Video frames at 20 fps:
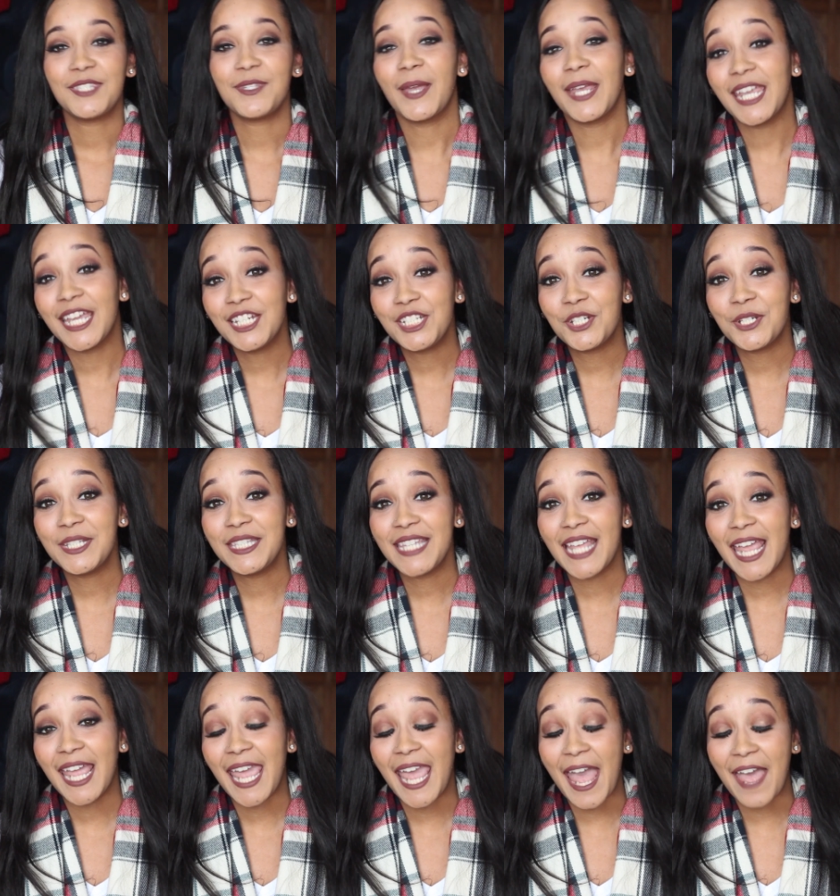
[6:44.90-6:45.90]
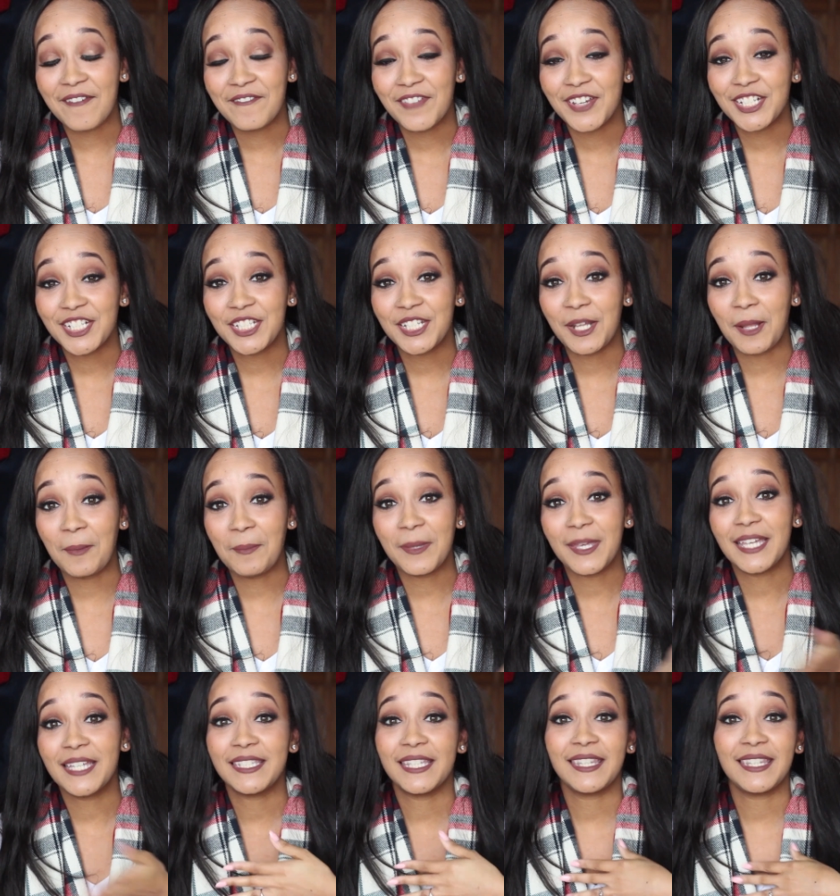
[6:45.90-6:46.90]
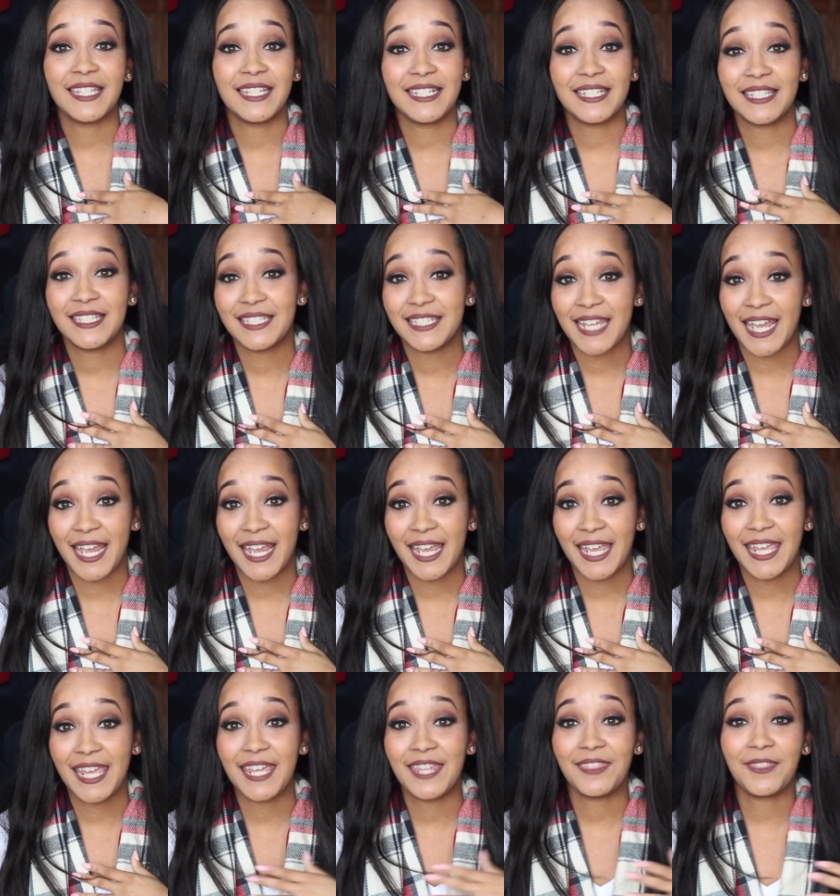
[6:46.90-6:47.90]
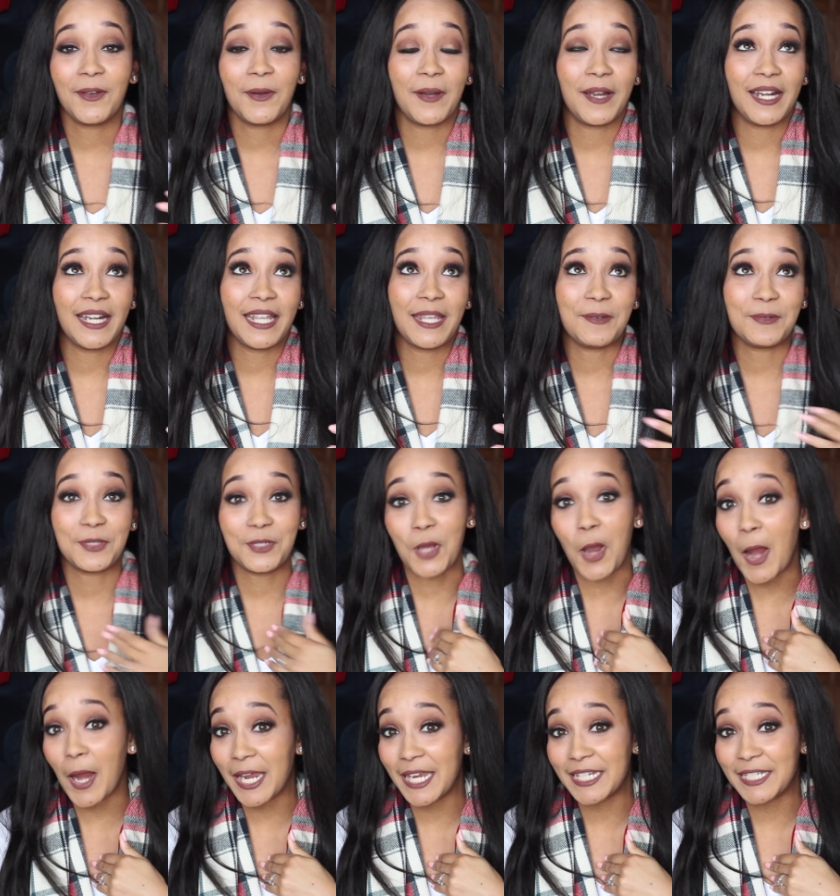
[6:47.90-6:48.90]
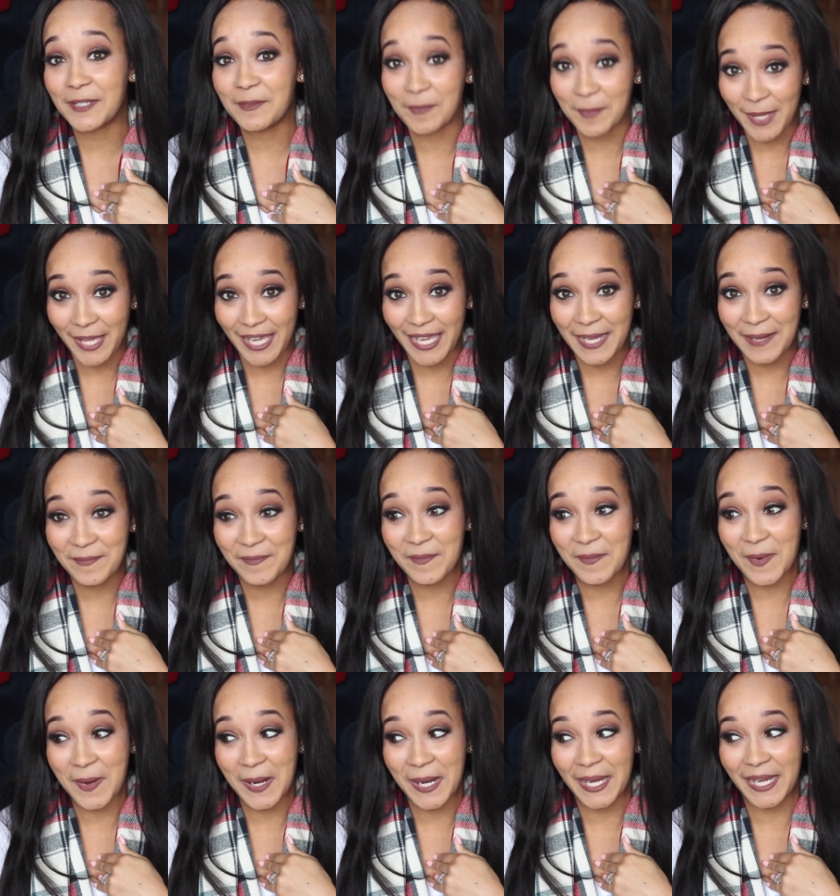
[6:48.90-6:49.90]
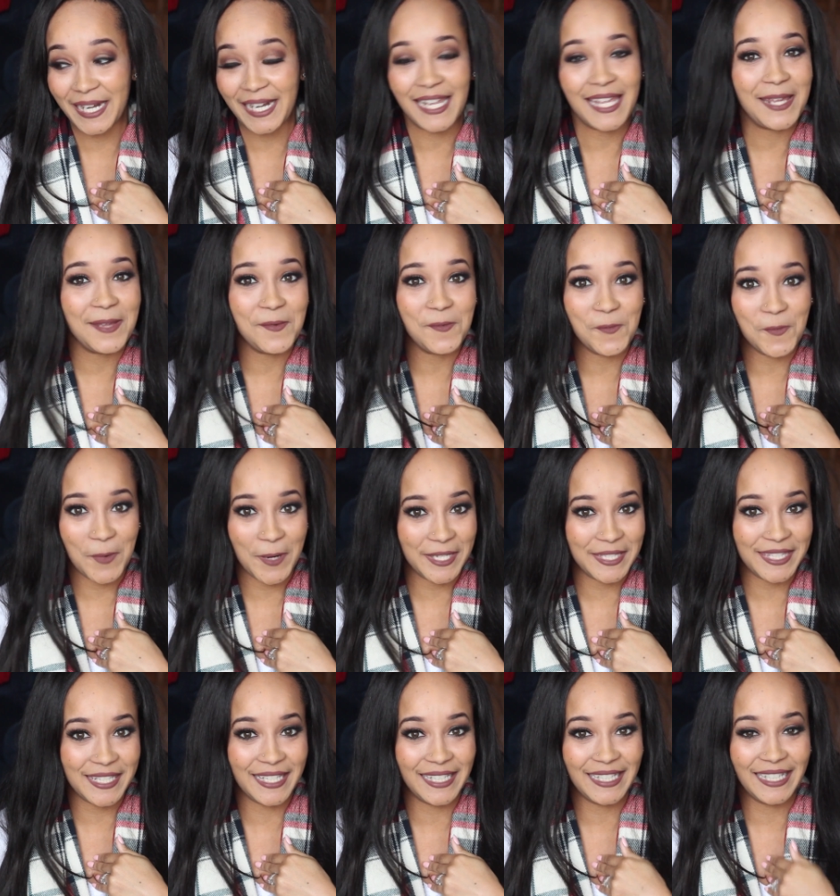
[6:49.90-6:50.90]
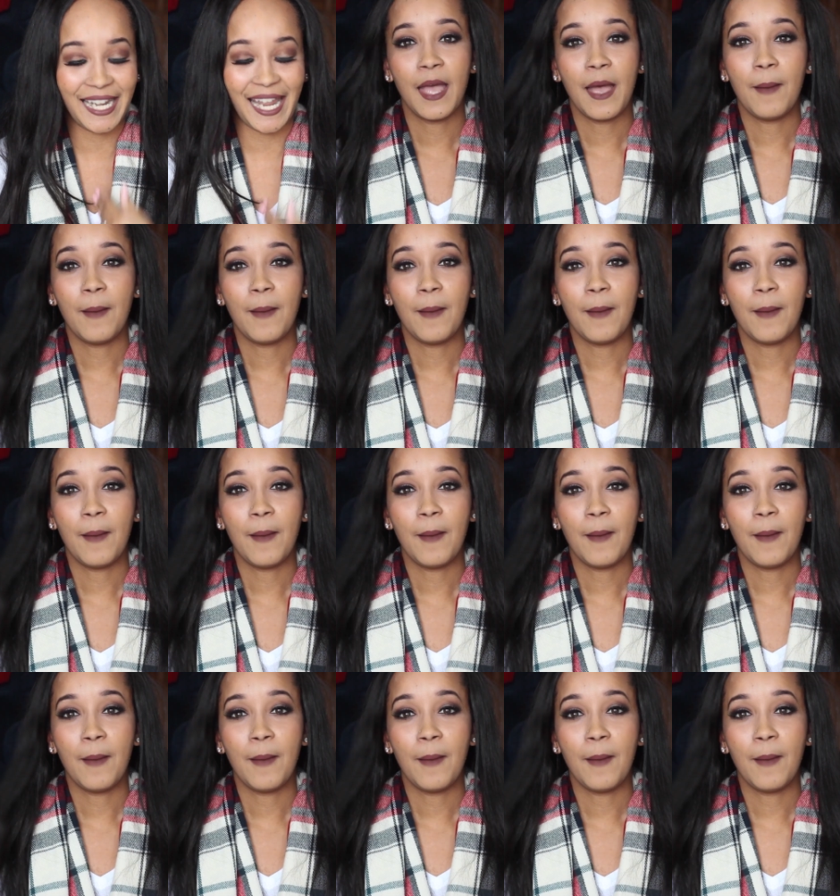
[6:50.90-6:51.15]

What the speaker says: So I guess you could say I catfished him, because at the end of the day he thought he was talking to me, but he wasn't.